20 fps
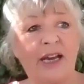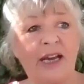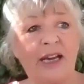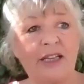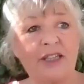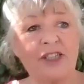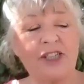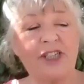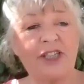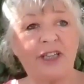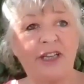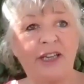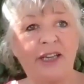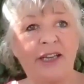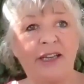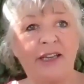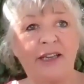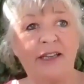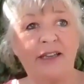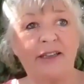
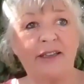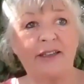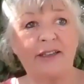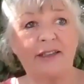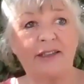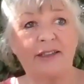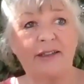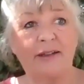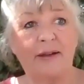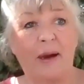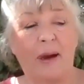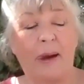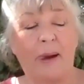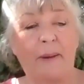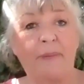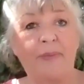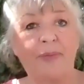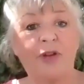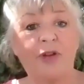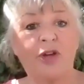actually
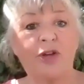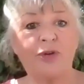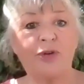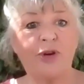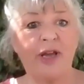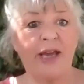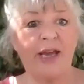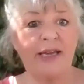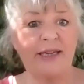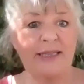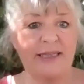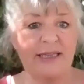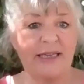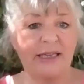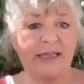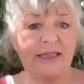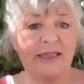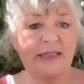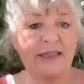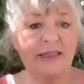
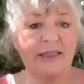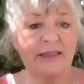creating.